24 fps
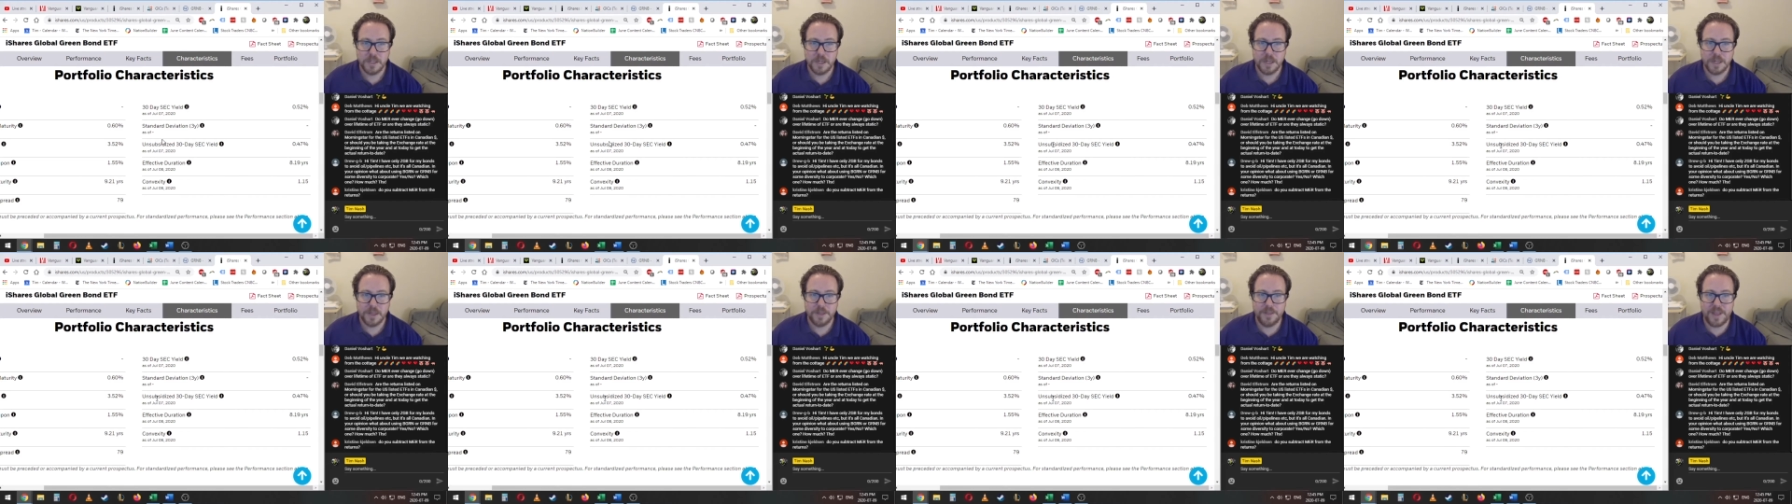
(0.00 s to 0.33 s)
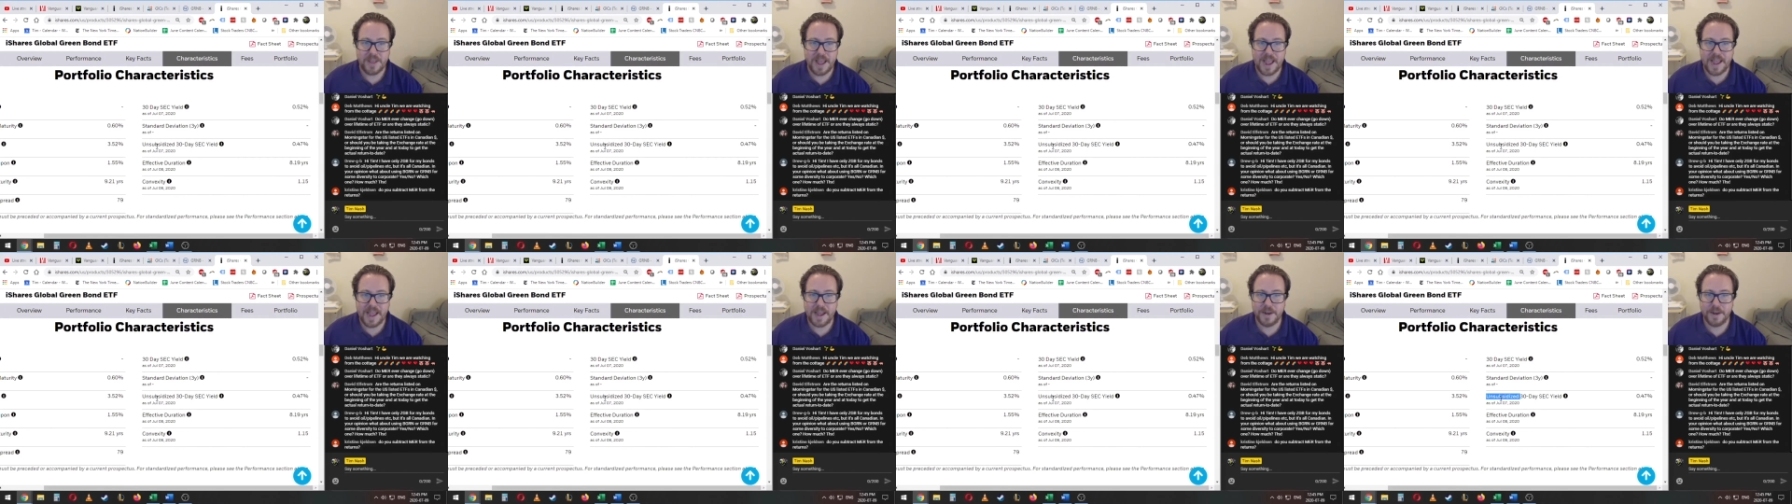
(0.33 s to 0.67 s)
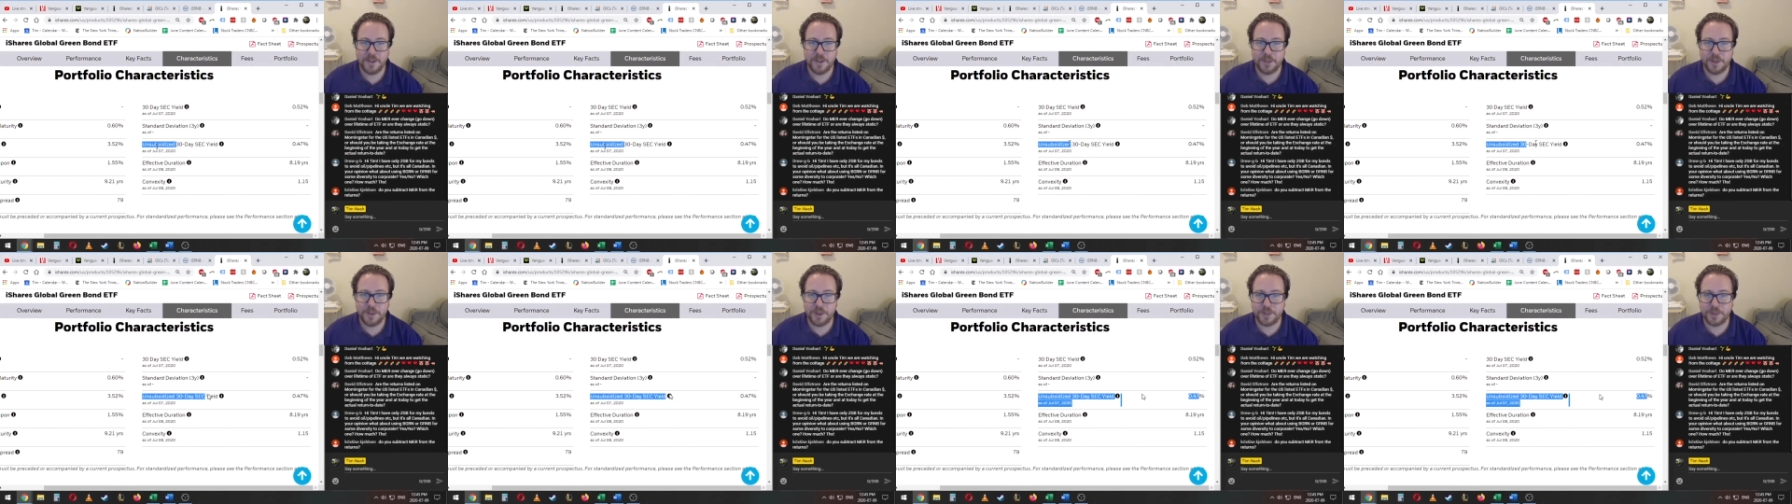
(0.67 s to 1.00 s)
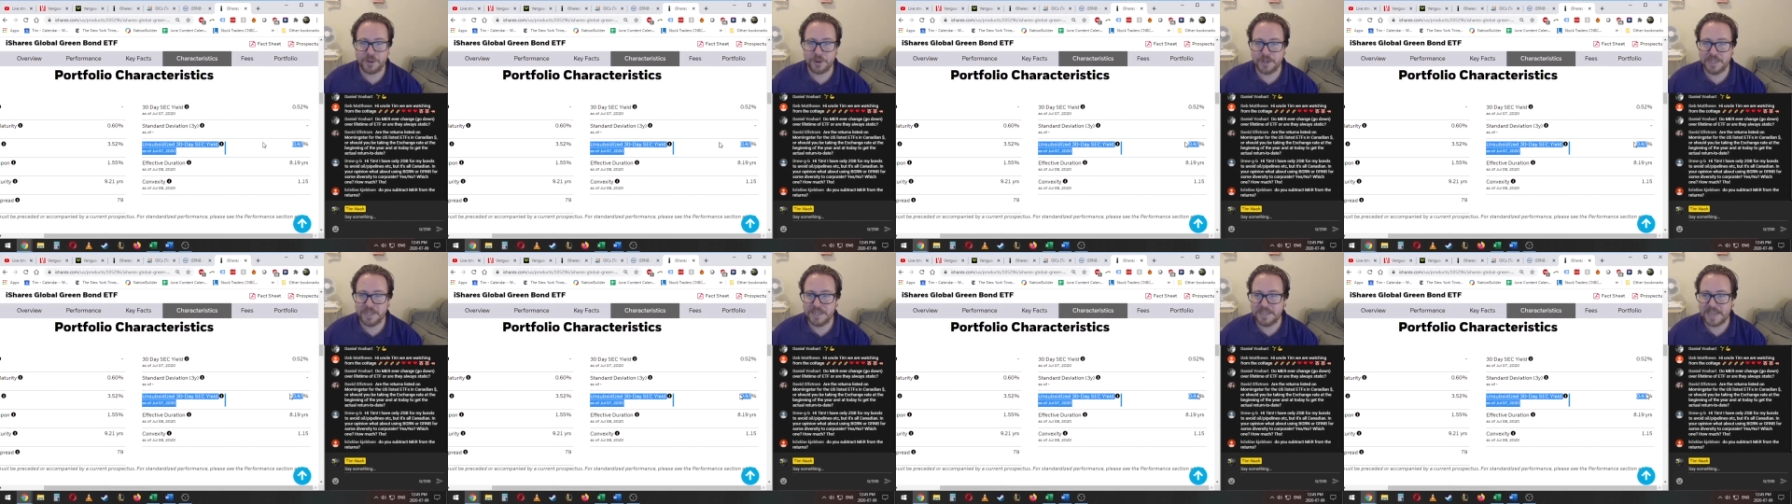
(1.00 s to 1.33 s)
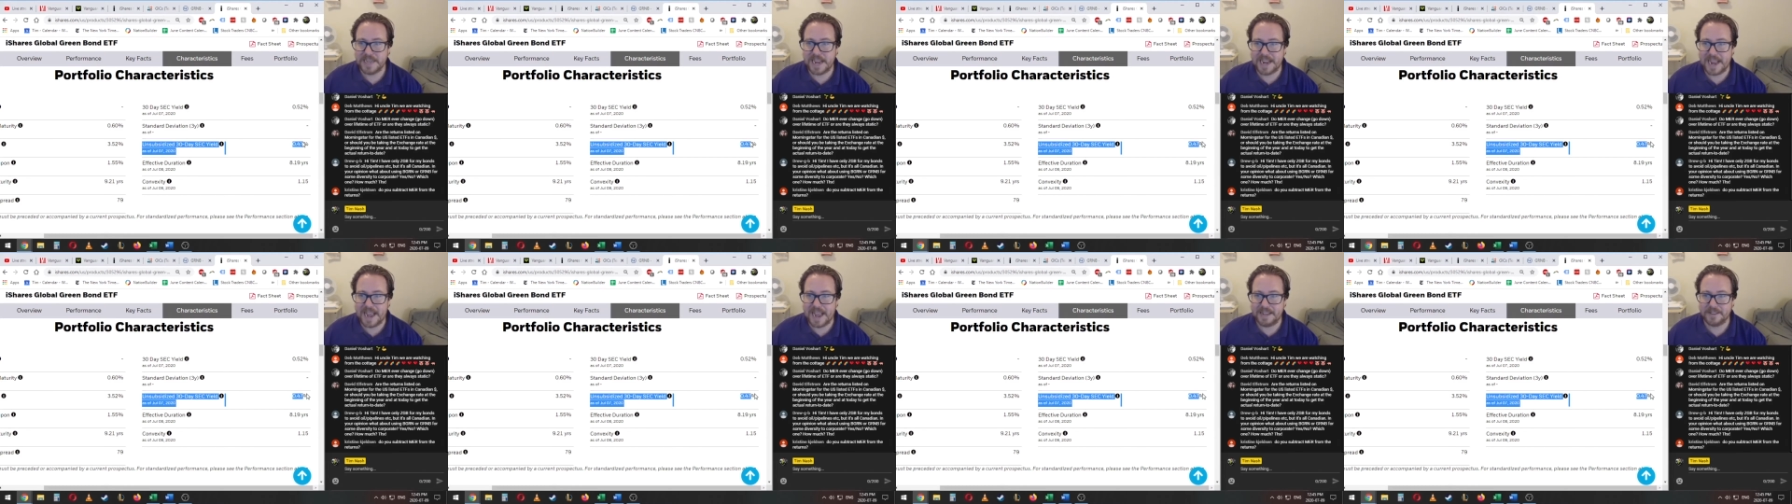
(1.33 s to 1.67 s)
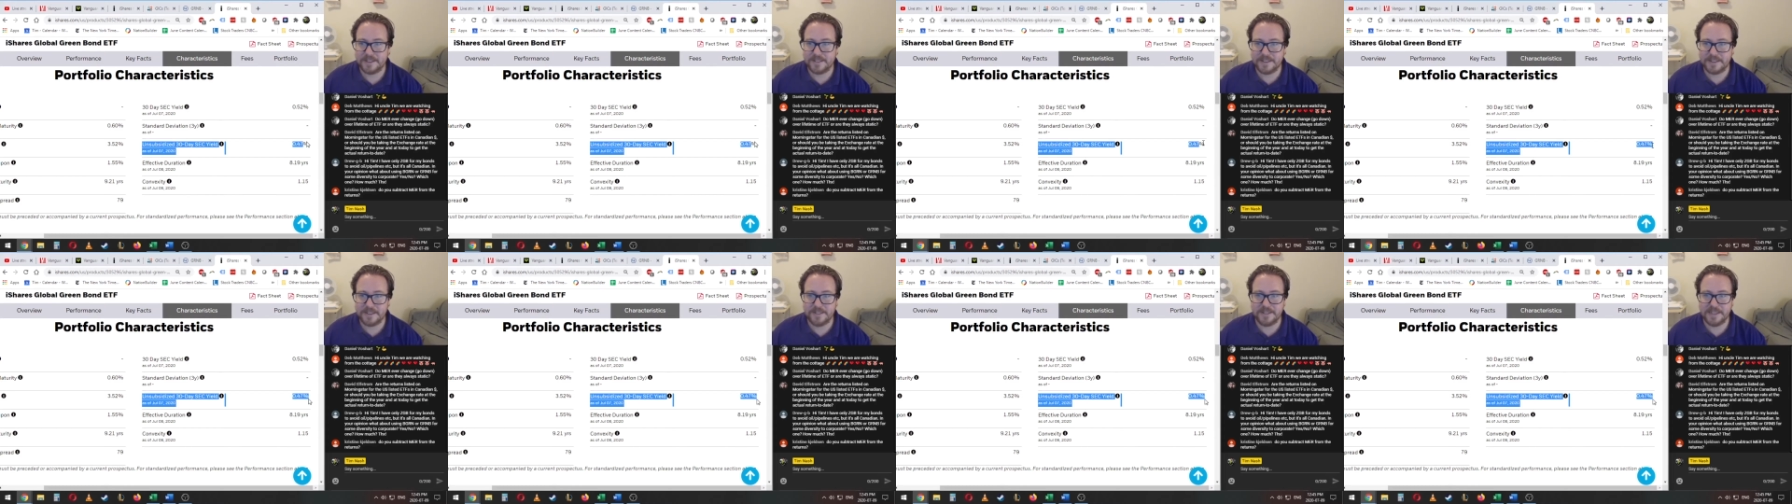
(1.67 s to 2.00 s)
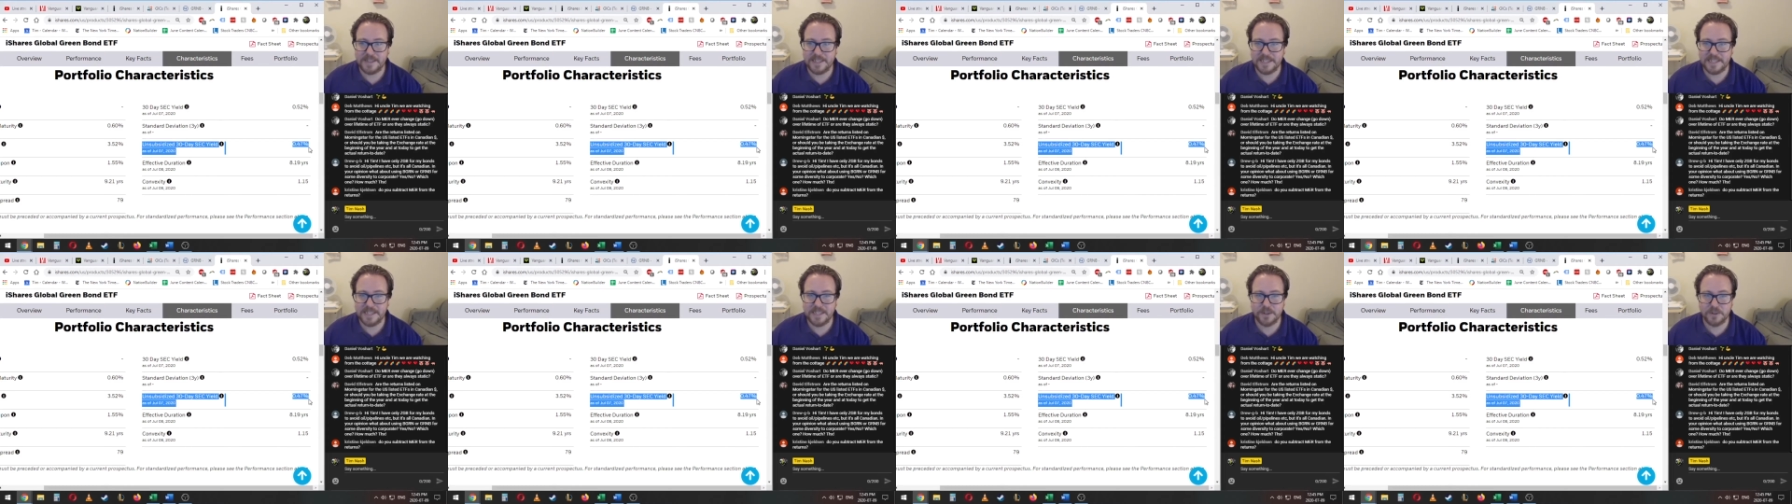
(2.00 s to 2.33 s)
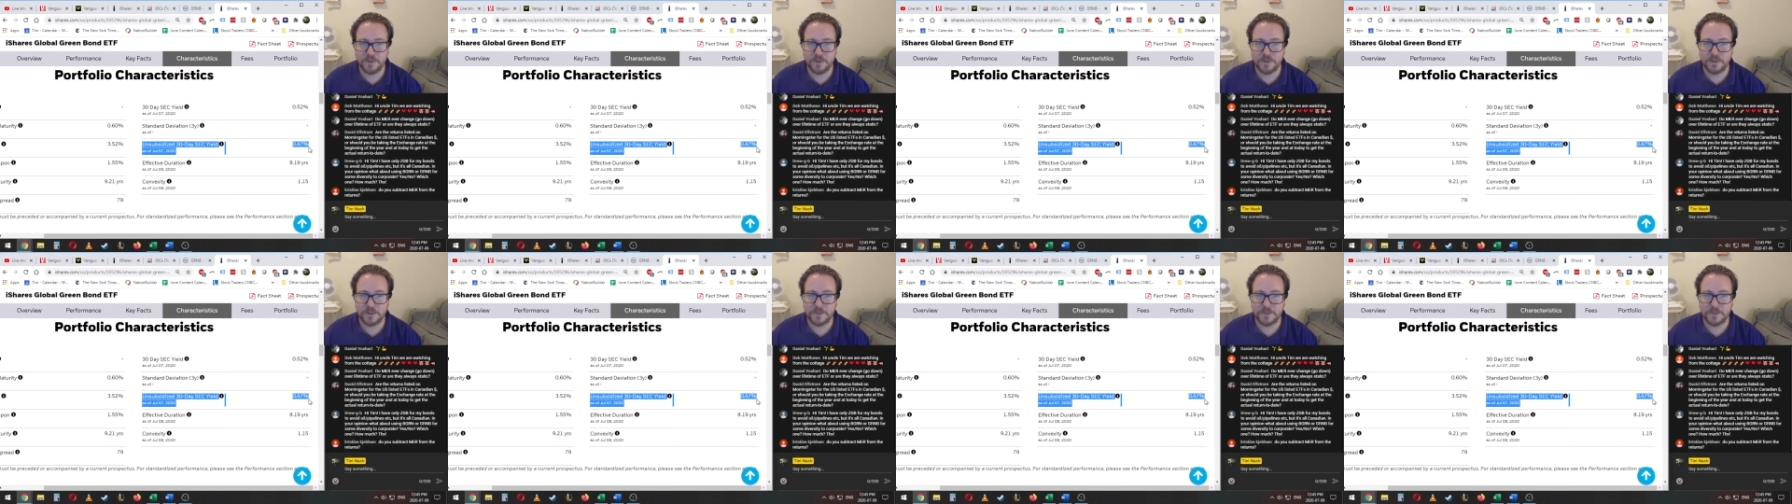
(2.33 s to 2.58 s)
than the 30-day SEC yield